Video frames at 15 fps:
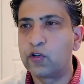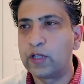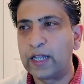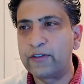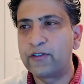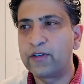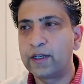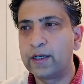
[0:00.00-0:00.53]
So
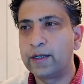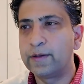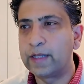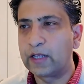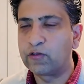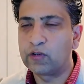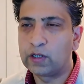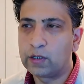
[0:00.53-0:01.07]
that's
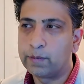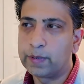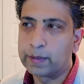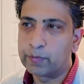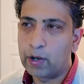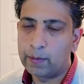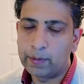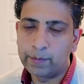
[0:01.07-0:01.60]
another
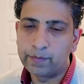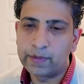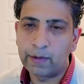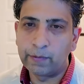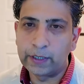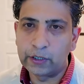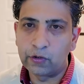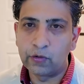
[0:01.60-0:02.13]
big problem
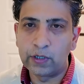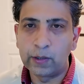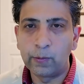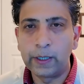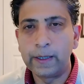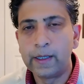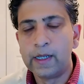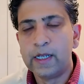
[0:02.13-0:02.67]
that we need to deal
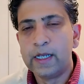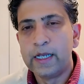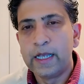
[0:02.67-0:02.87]
with.